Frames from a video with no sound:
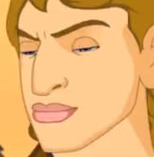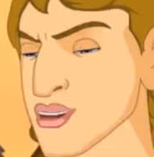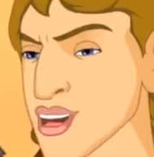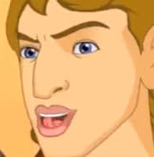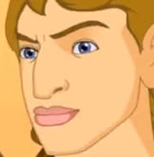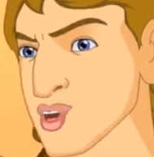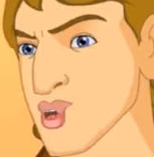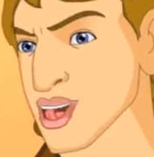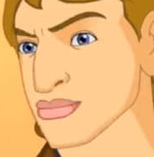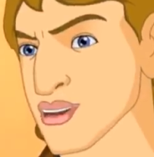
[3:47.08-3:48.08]
Can I buy
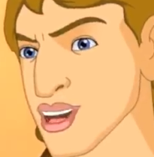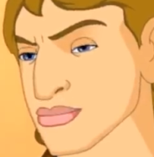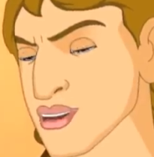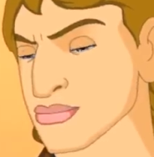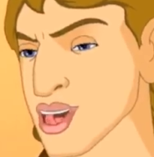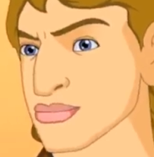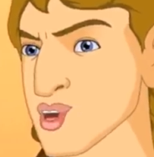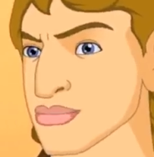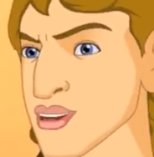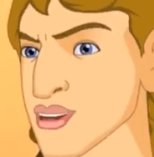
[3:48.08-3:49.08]
you some from the
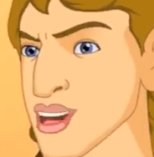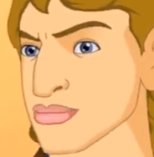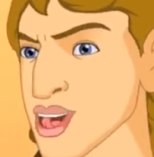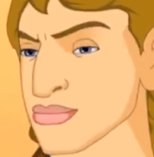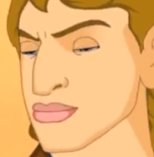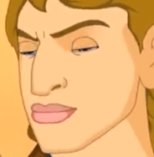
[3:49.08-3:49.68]
market tomorrow?"